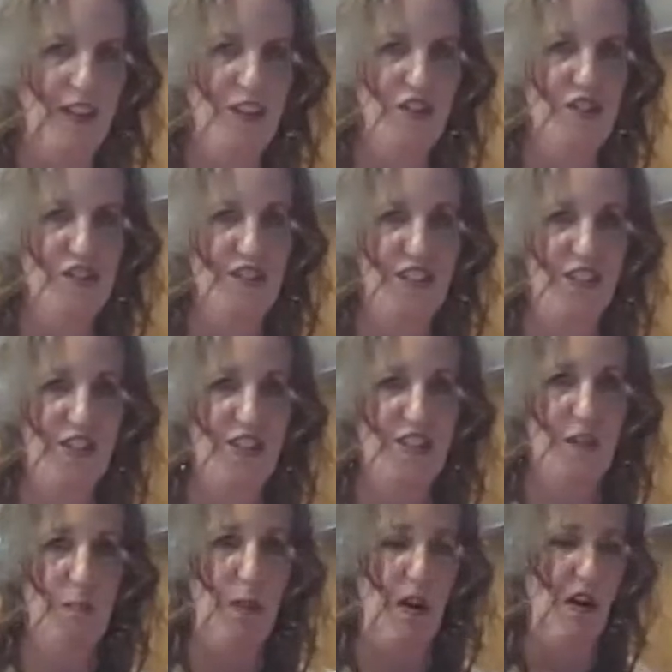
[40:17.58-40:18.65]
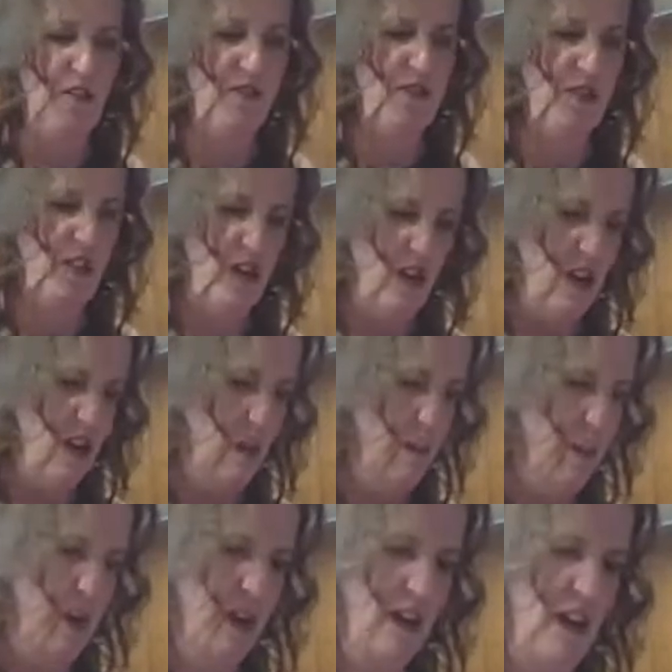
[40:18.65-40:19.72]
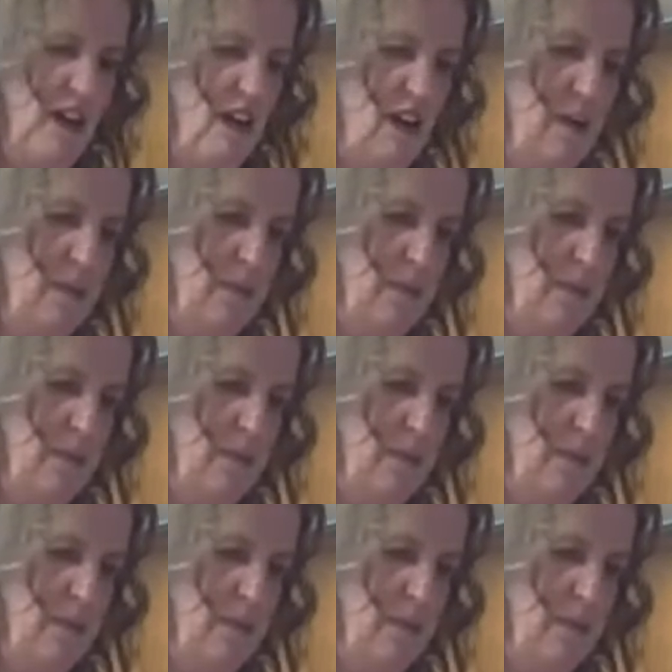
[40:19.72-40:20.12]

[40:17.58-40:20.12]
bag and you just cut the tip off. But